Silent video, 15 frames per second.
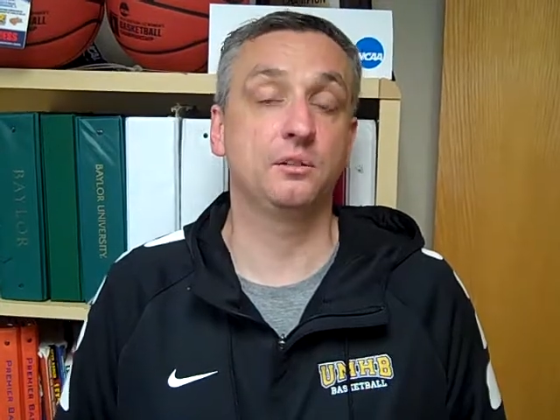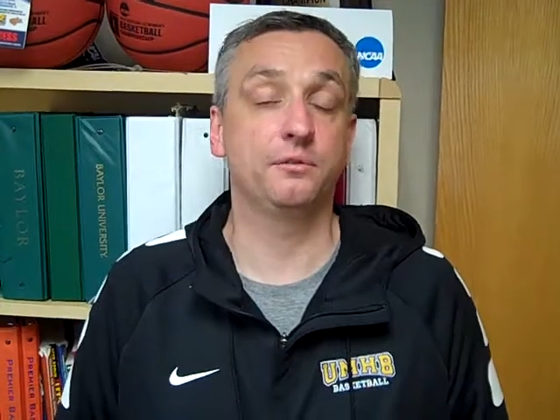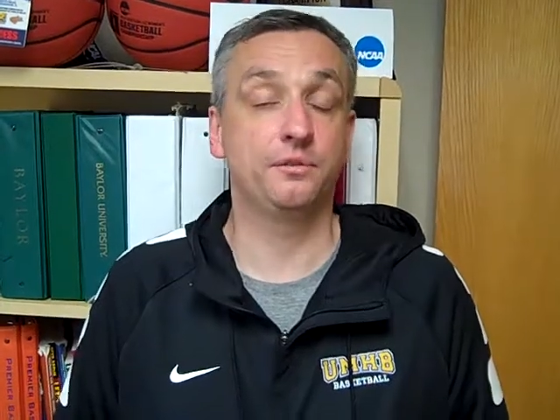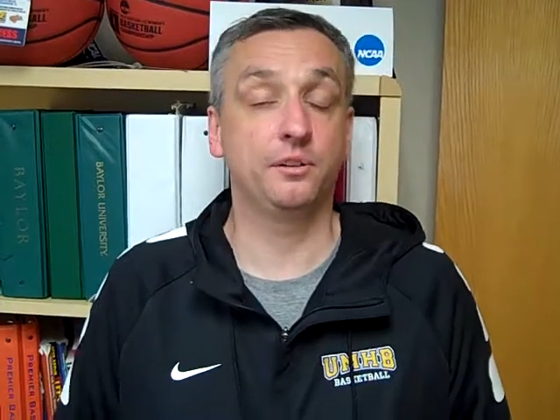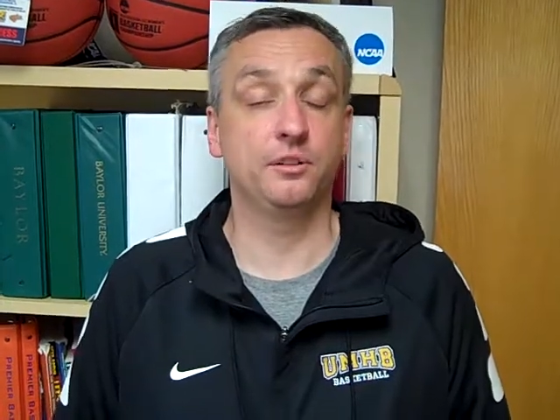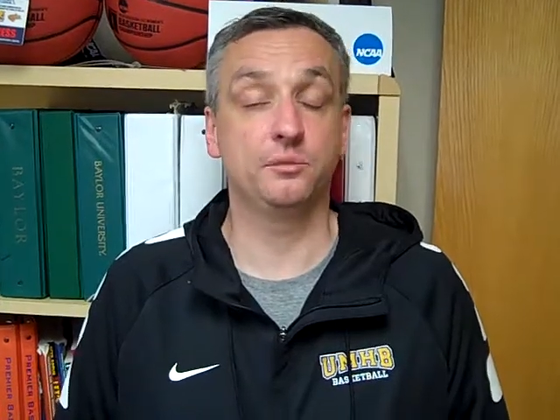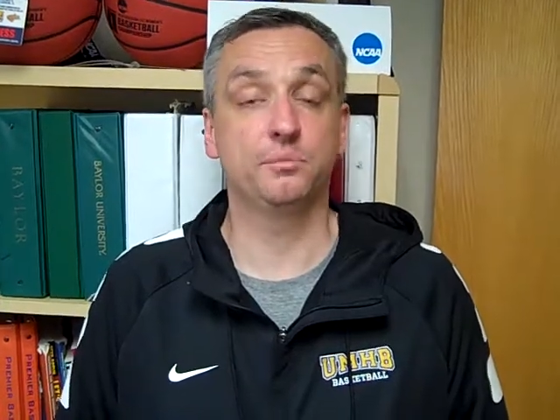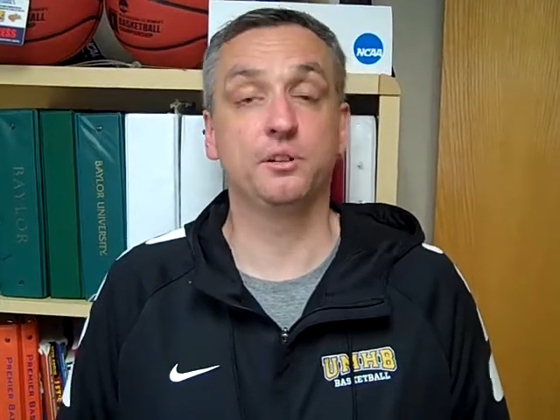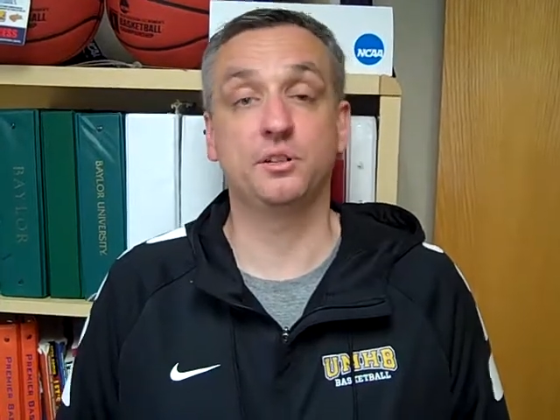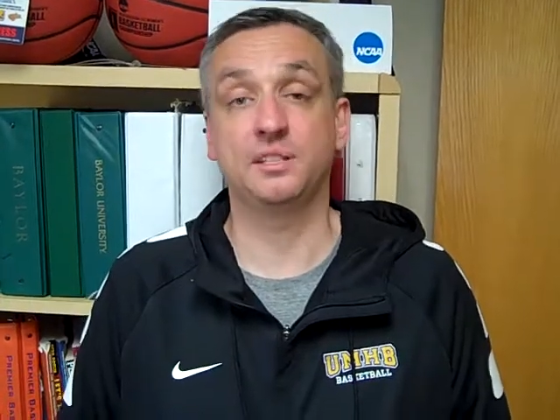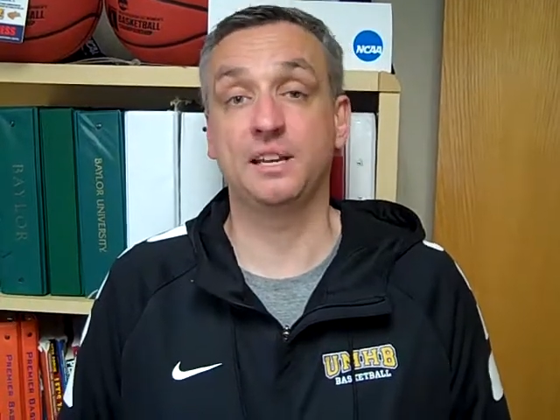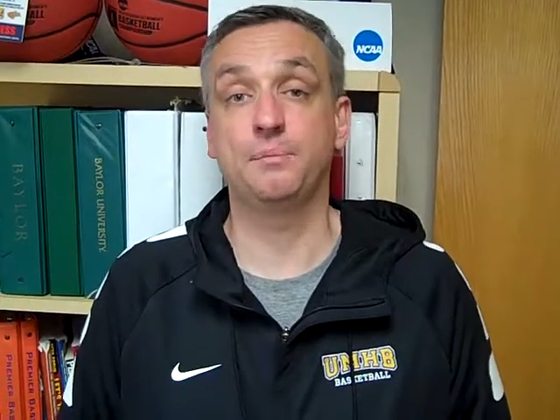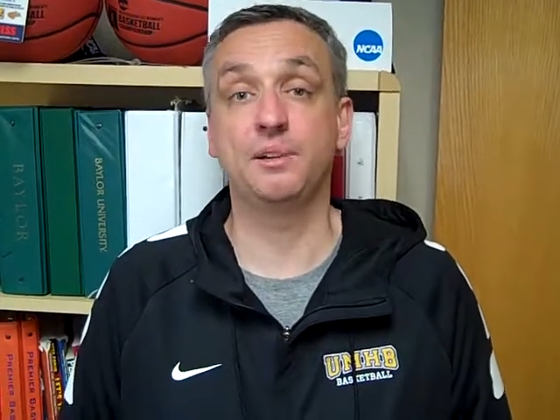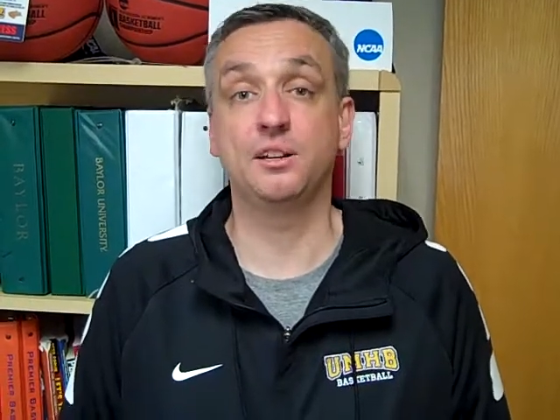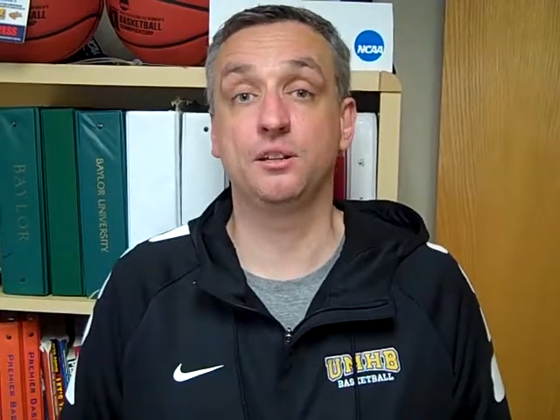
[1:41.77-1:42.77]
and for as much as
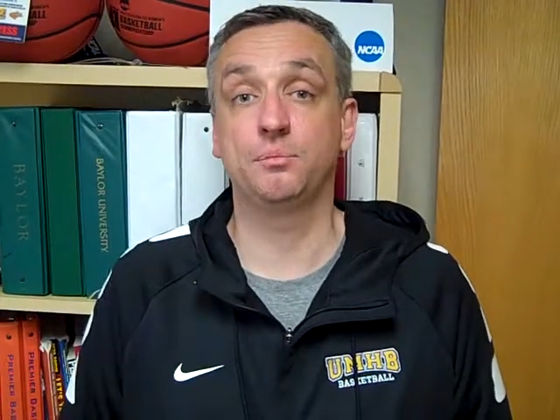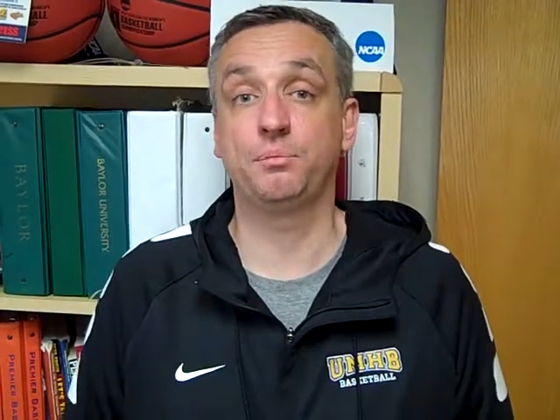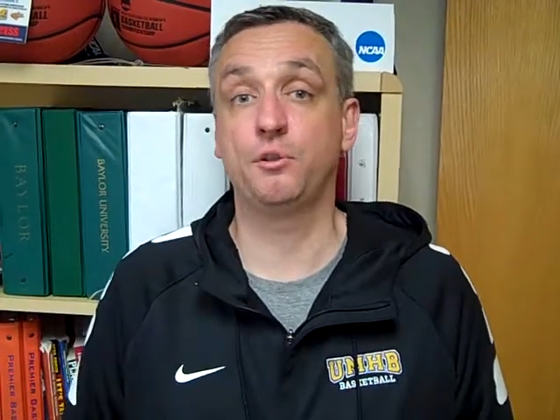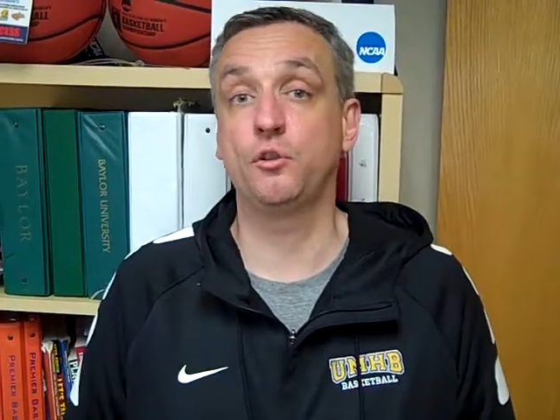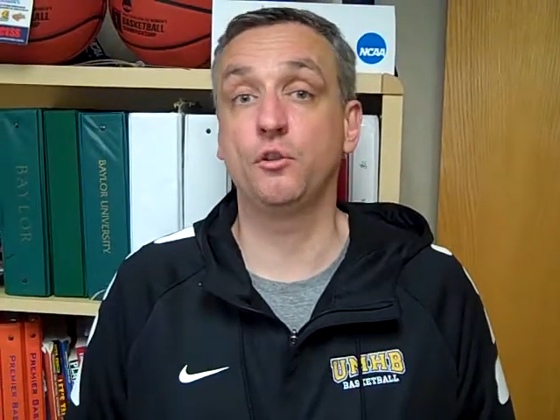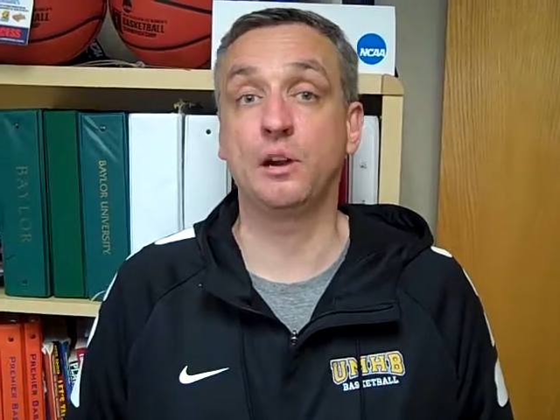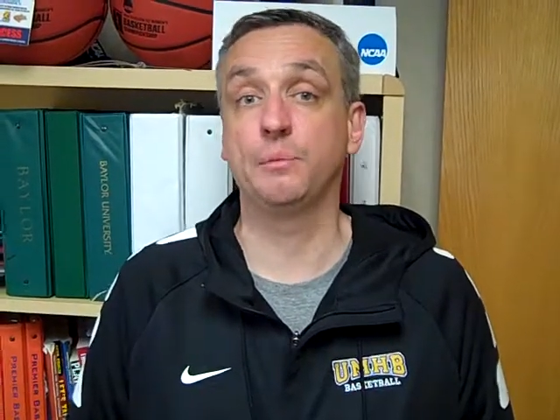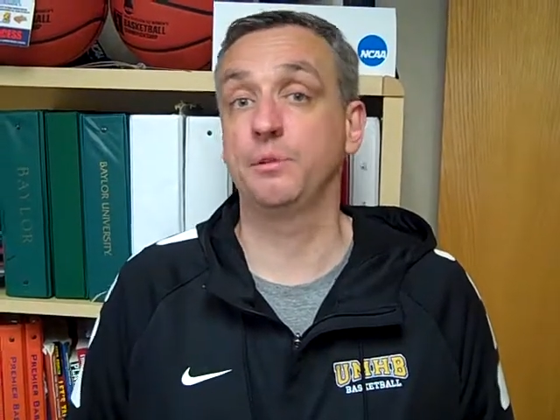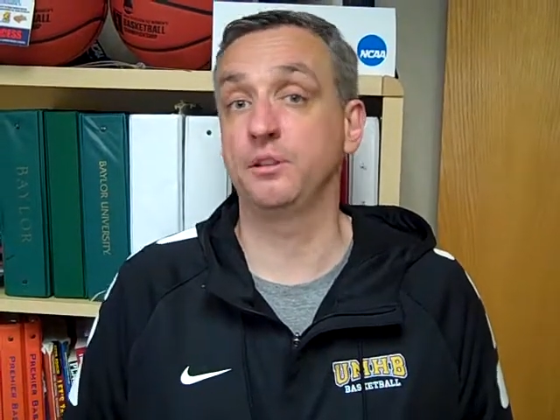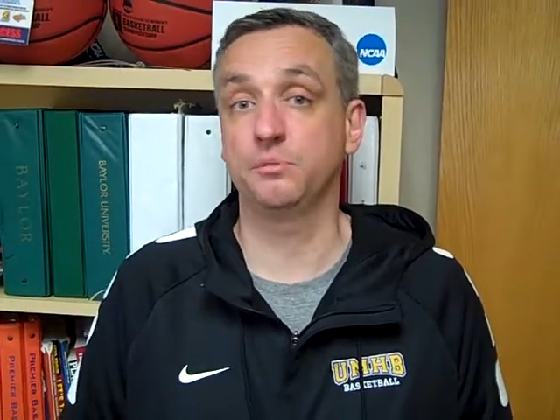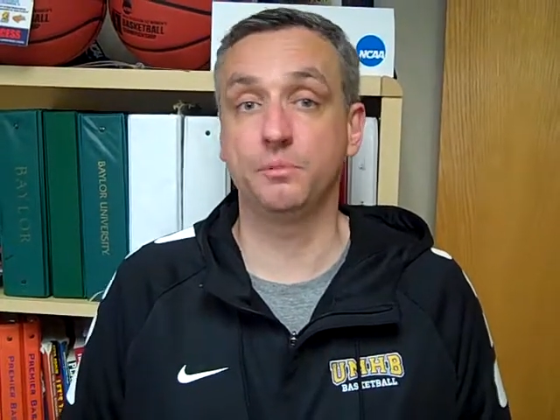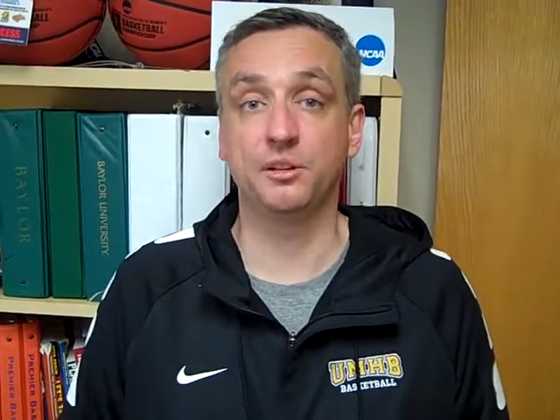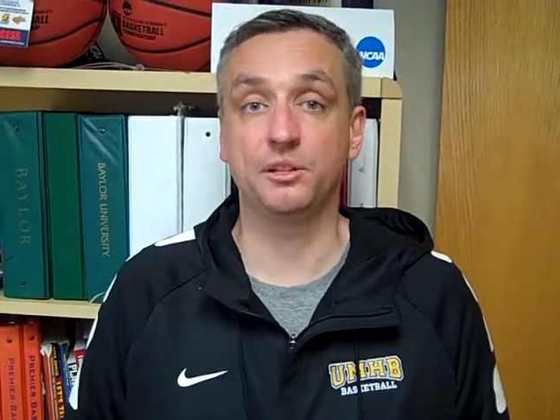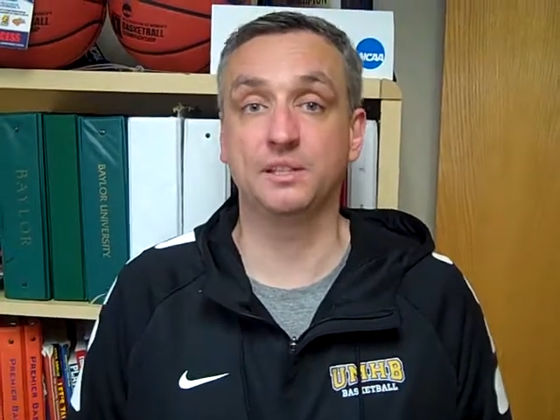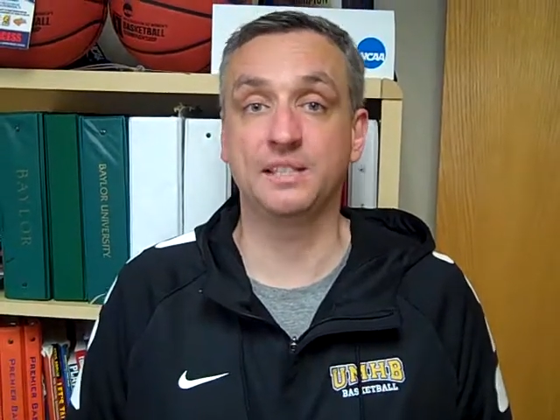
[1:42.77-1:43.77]
they mean to the program, as
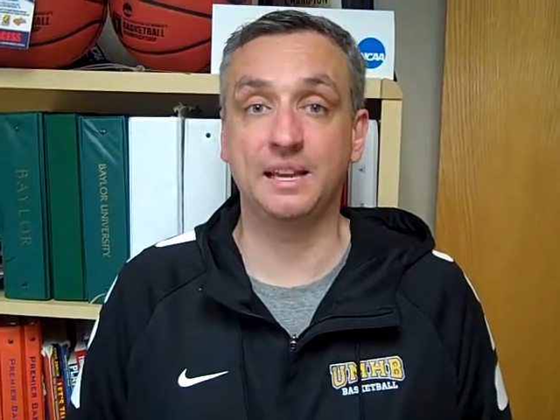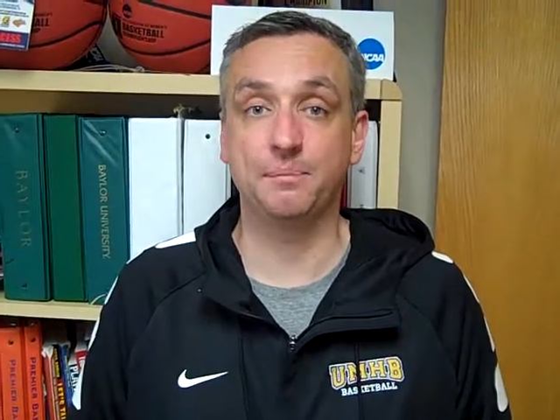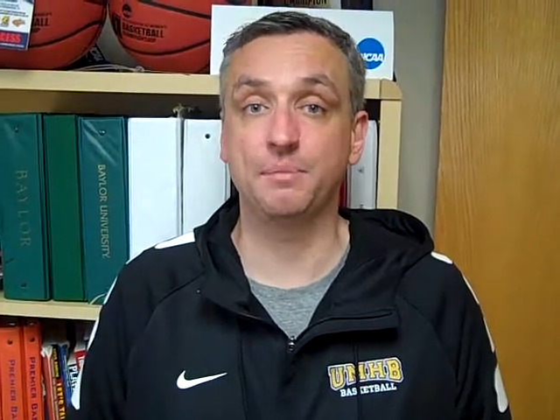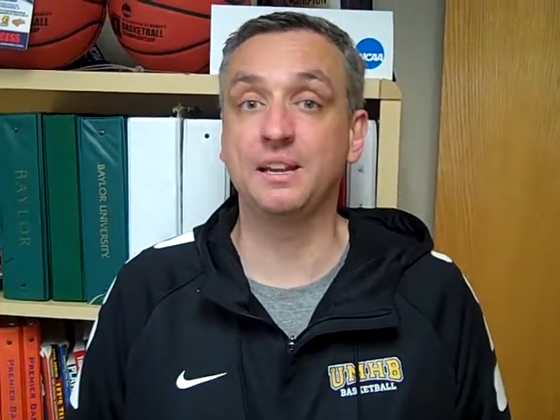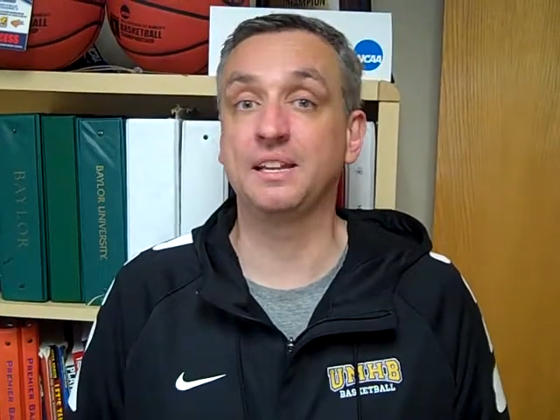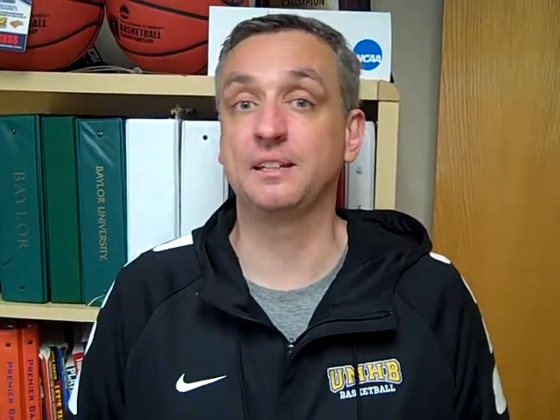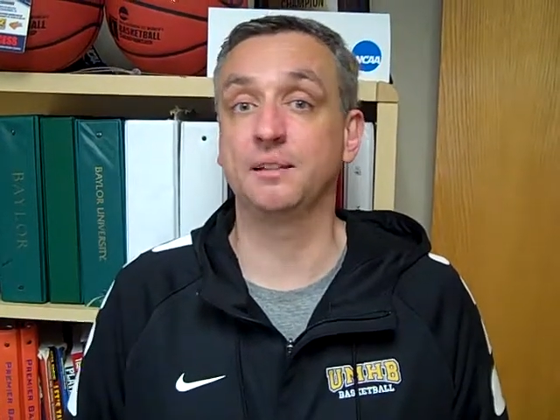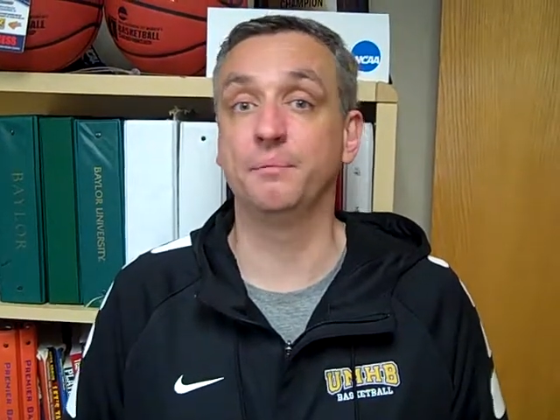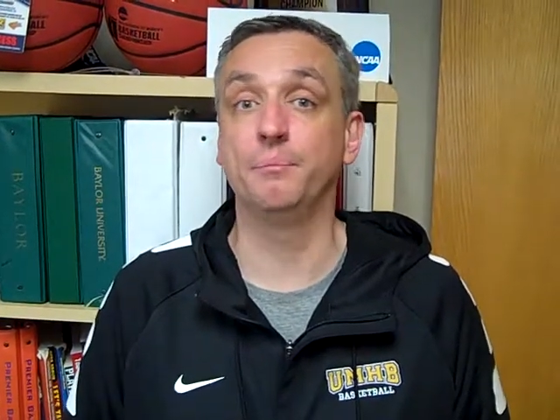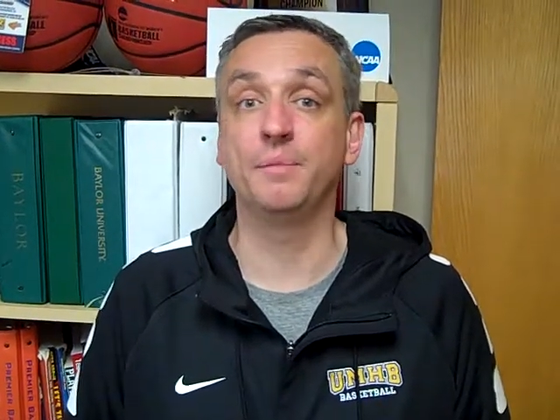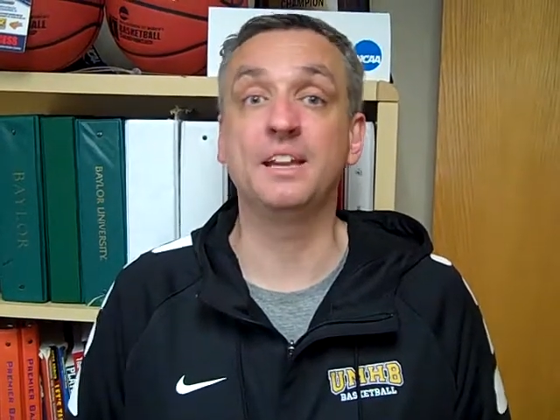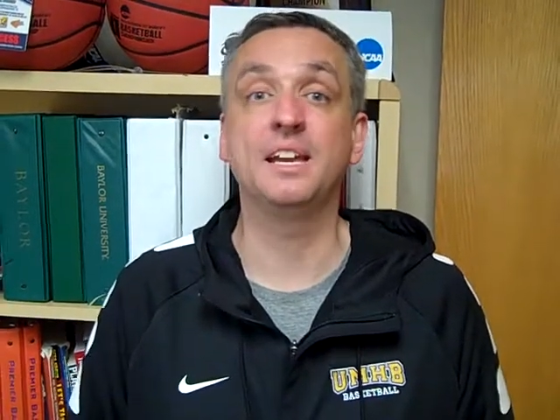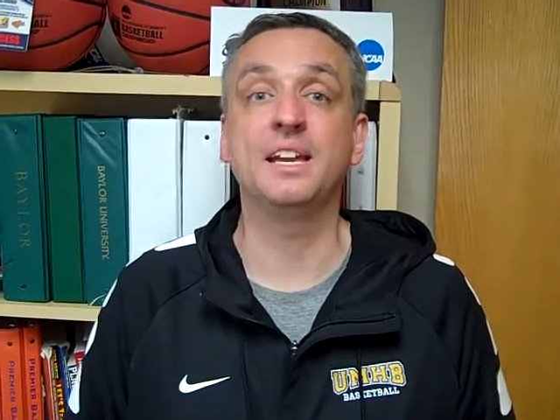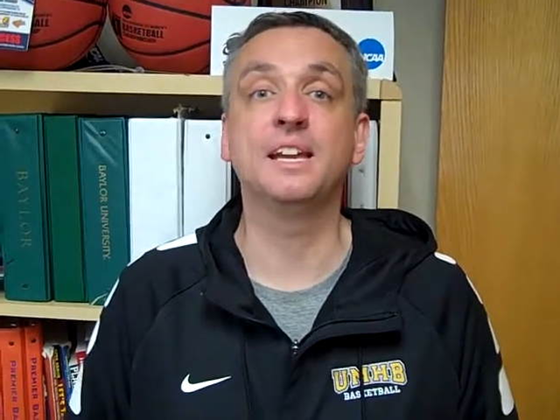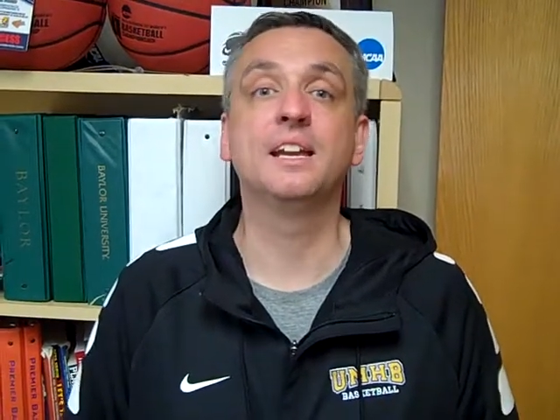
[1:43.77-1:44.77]
much as they mean to
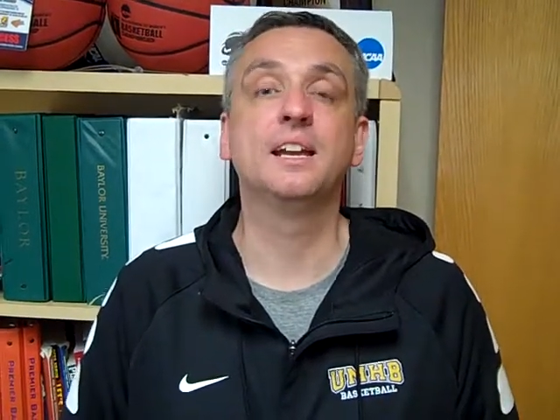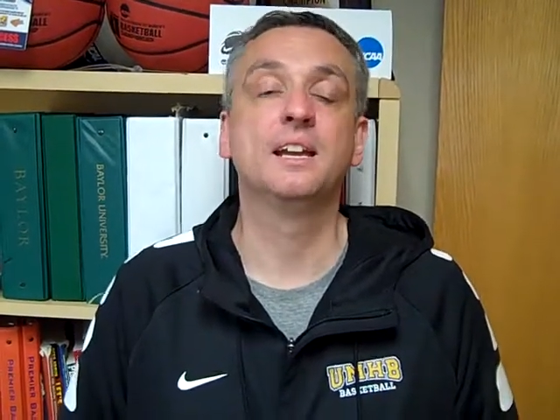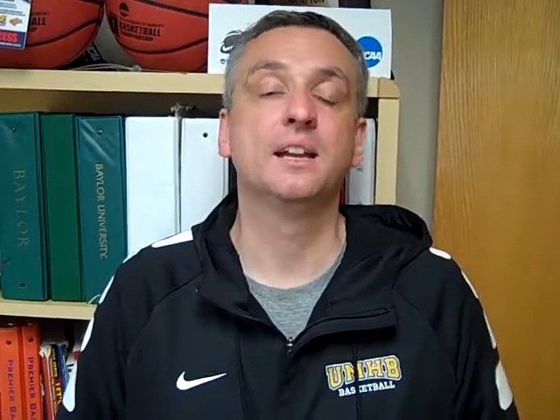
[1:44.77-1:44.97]
me